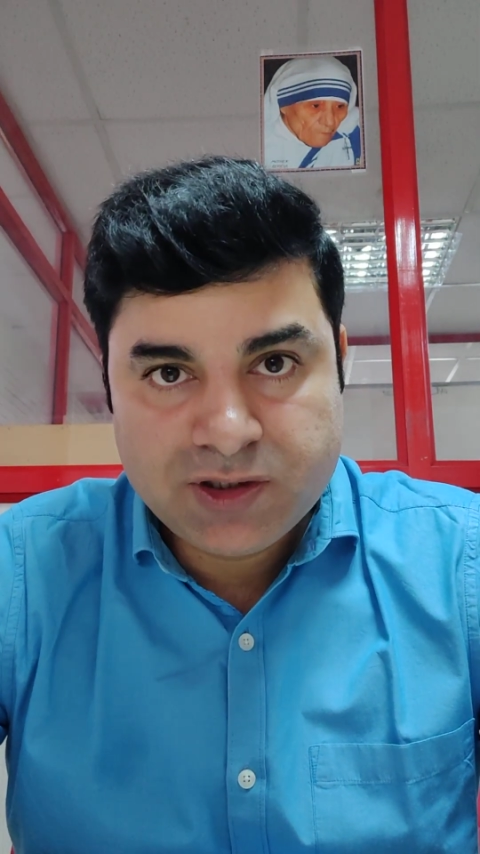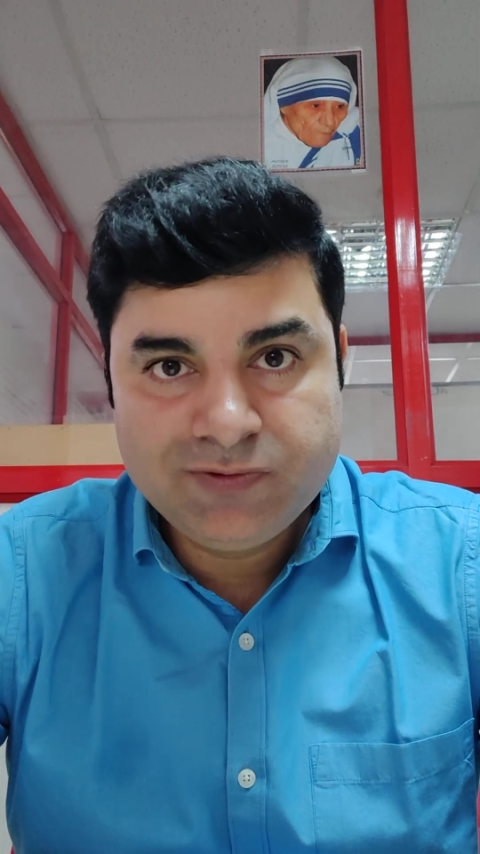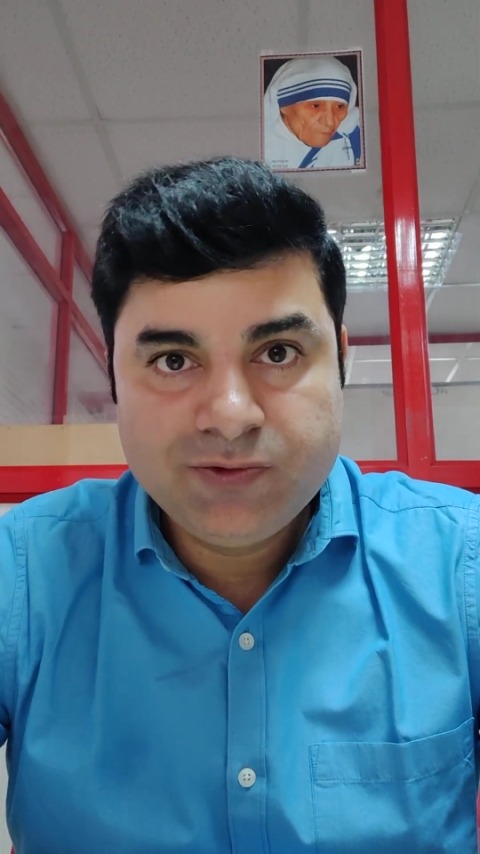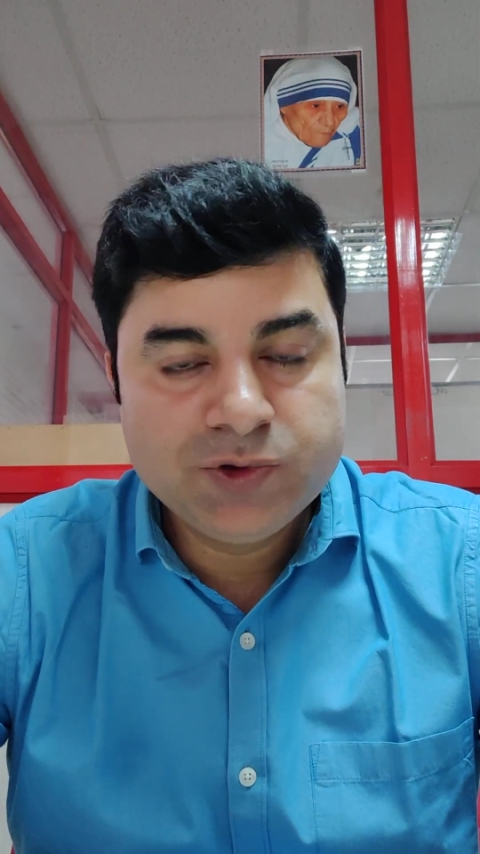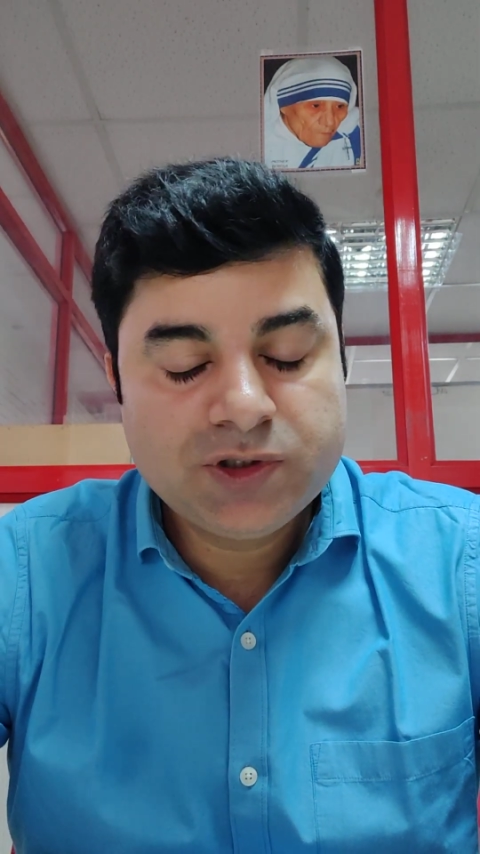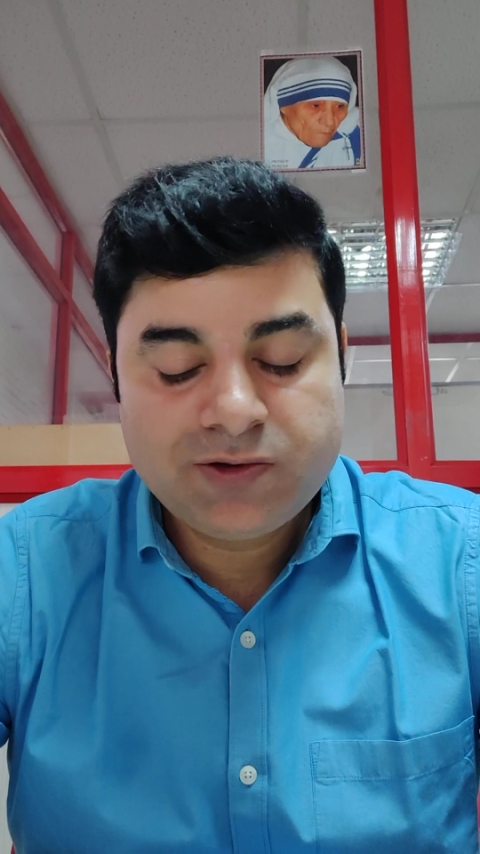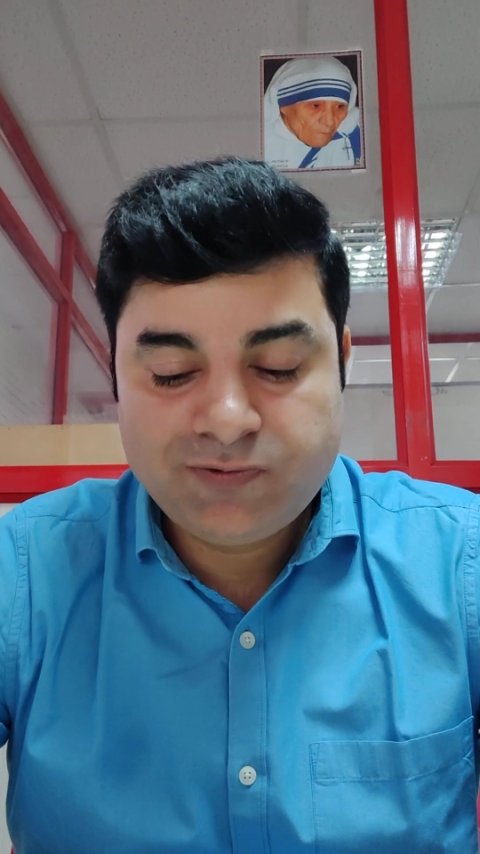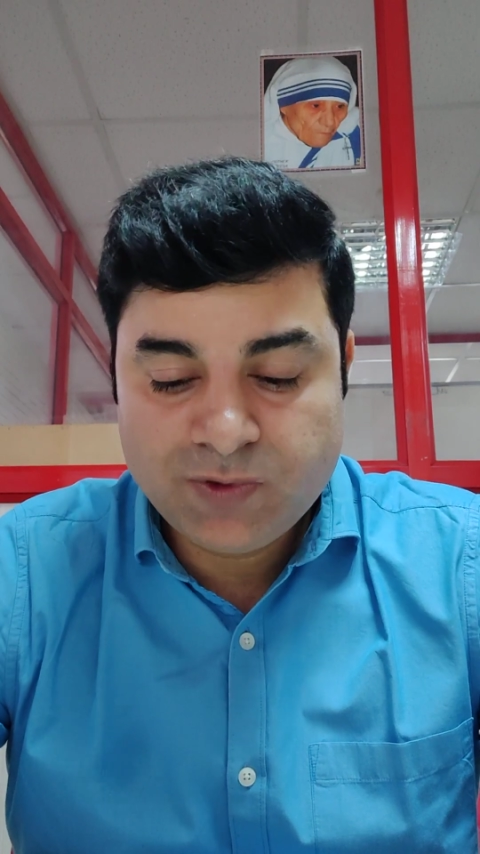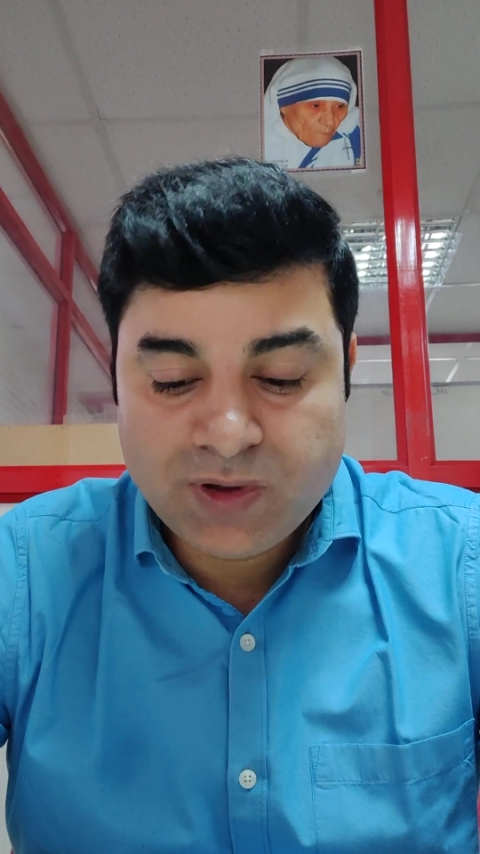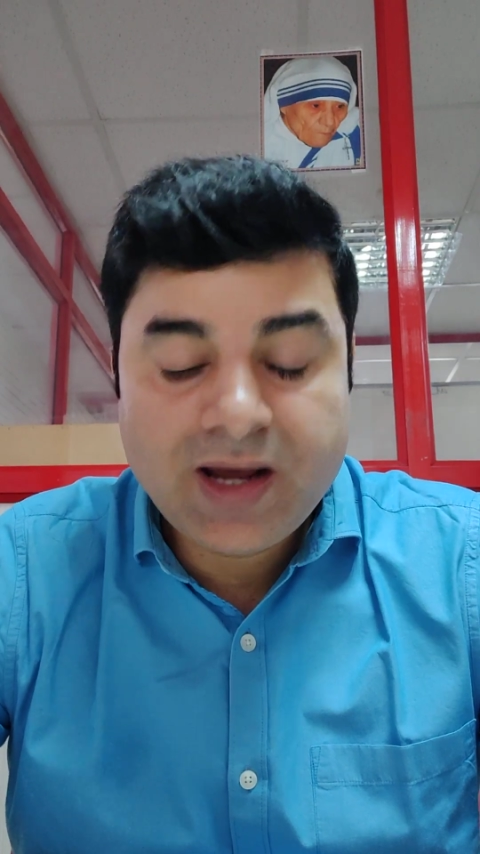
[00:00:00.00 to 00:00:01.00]
in future
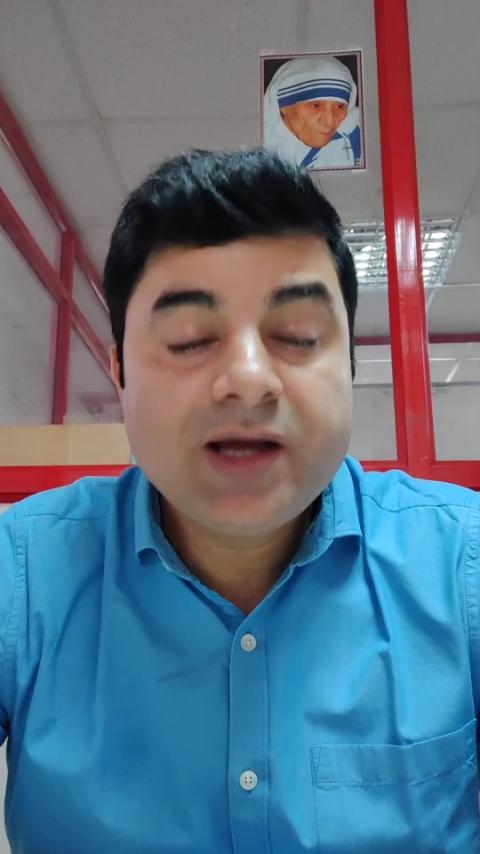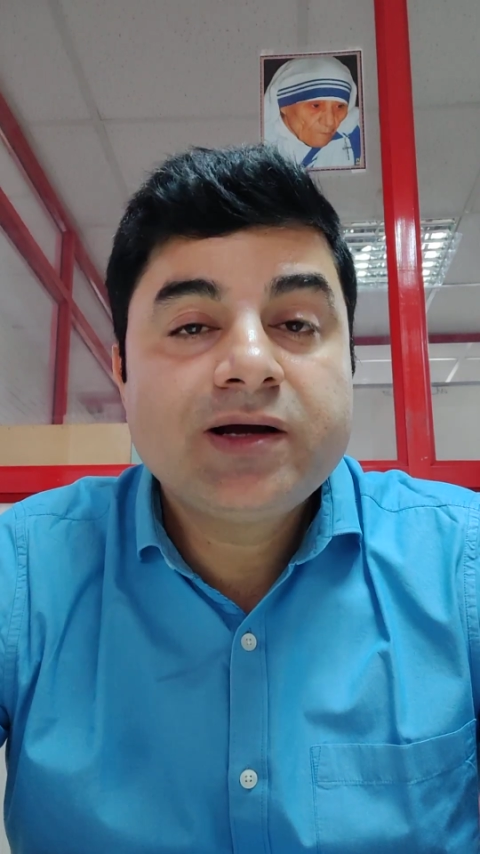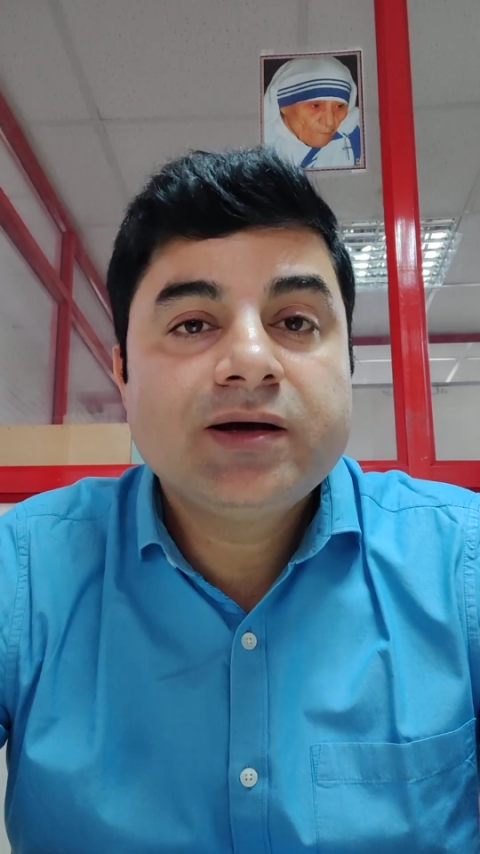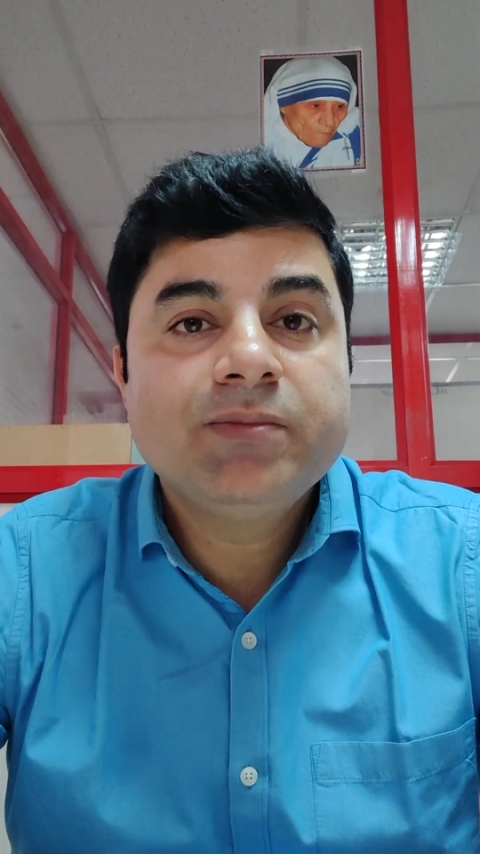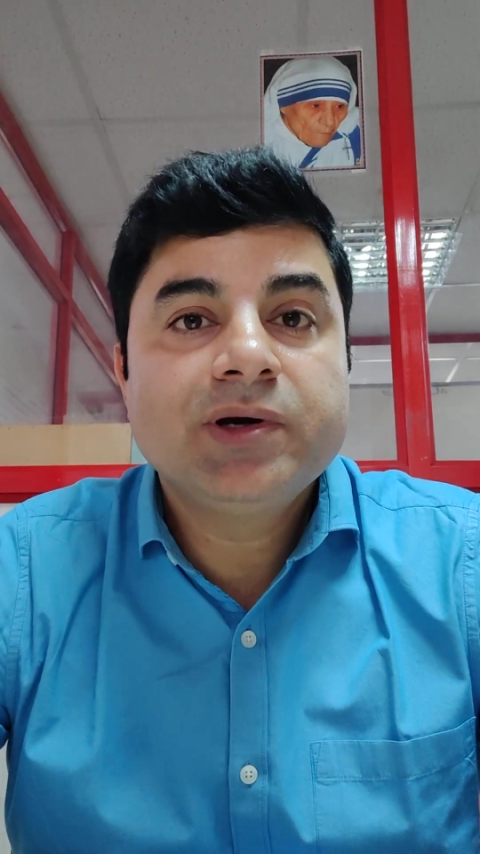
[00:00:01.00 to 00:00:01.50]
if you like,